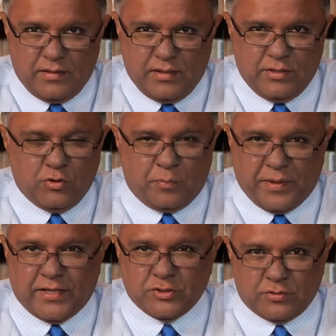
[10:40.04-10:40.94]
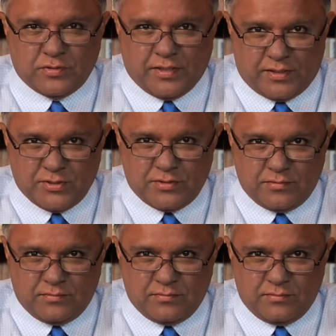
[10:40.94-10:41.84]
And you'll pass your test.
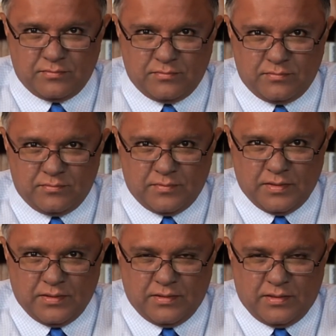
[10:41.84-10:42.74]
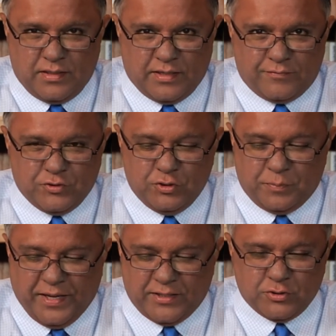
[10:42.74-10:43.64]
And after you
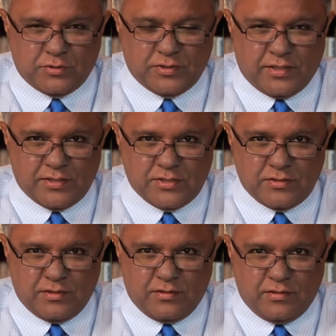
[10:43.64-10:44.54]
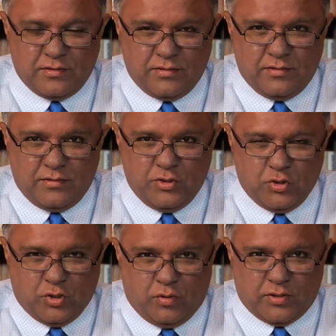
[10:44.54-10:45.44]
pass your test,
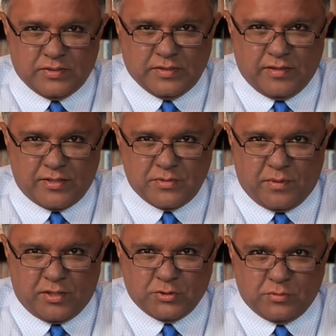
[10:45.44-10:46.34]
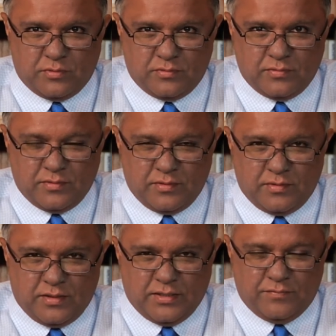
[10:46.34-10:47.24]
you go on to the next module,
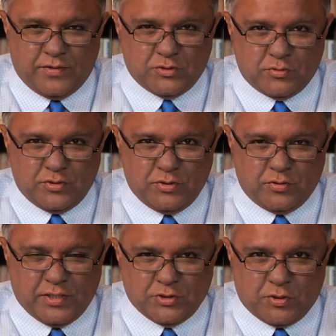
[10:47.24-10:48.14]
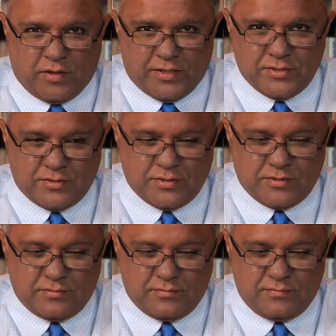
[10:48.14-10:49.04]
and eventually you'll get your
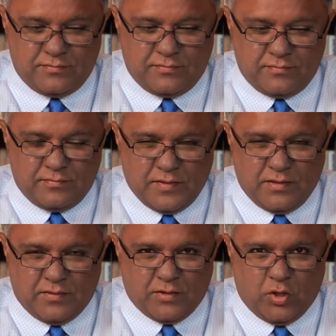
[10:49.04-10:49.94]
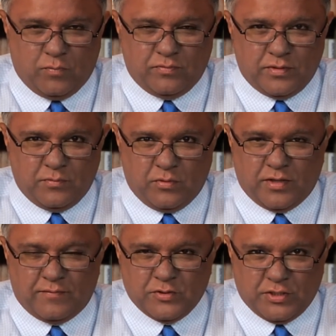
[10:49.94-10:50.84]
license. And then hopefully we'll
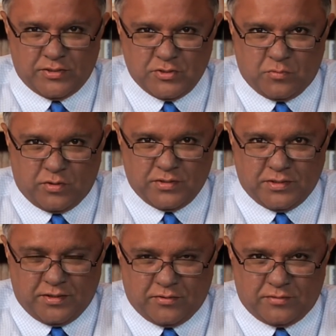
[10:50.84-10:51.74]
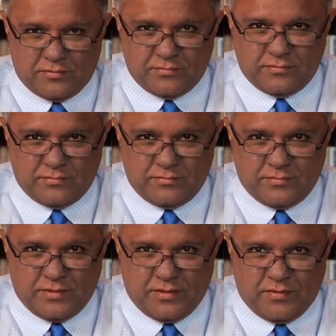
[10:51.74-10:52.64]
have a chance to work together.
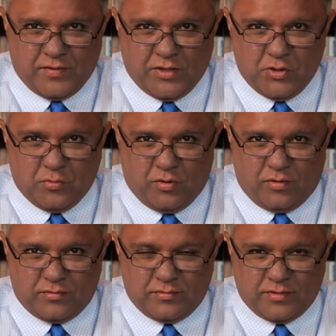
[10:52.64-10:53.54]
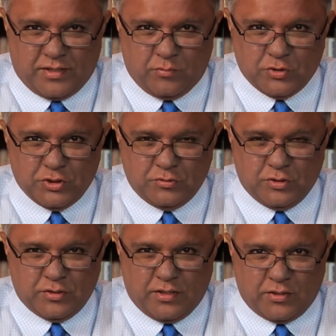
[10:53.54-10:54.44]
Thank you all, and I wish you
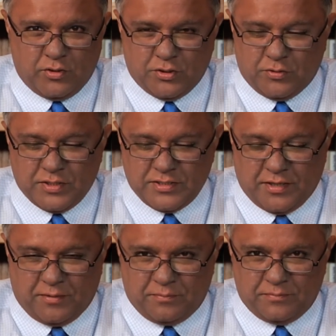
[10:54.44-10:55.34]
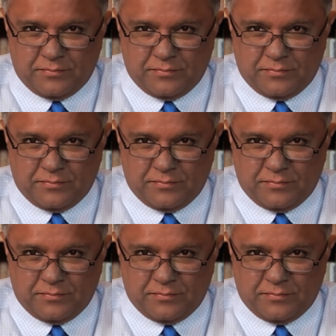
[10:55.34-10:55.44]
good luck on your exam.